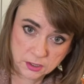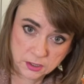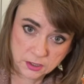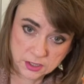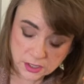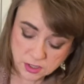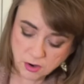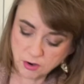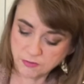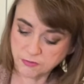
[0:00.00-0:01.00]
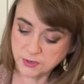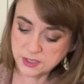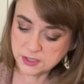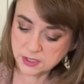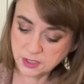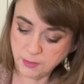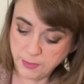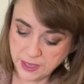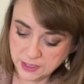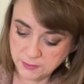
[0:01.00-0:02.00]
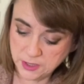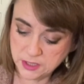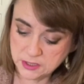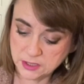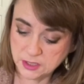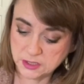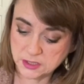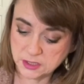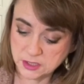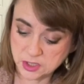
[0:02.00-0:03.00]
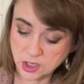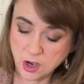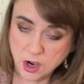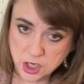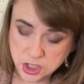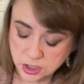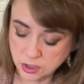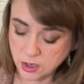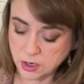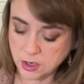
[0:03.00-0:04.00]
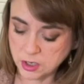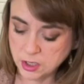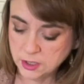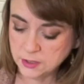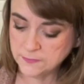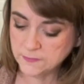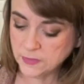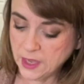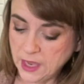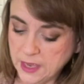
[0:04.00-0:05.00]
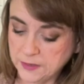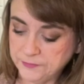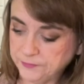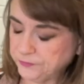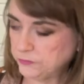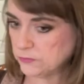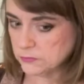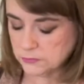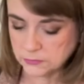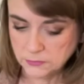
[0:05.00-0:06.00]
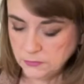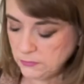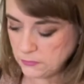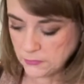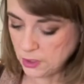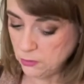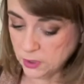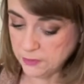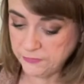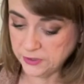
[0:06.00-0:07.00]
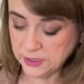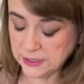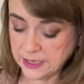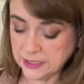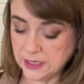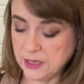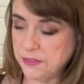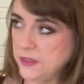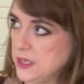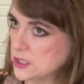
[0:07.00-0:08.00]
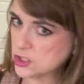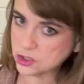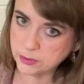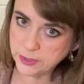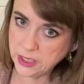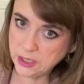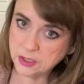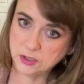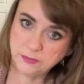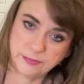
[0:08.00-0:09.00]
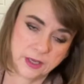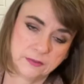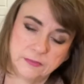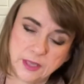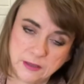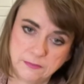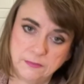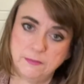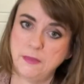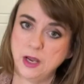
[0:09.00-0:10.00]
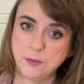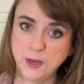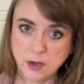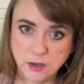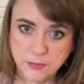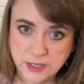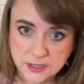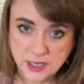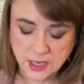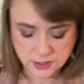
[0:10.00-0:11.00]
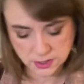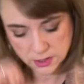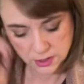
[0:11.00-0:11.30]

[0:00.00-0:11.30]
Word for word: This is the card of risk, abandonment. It's it's a caution card. And what I'm feeling like, and I think it's Germany, could I, that may or may not be exact,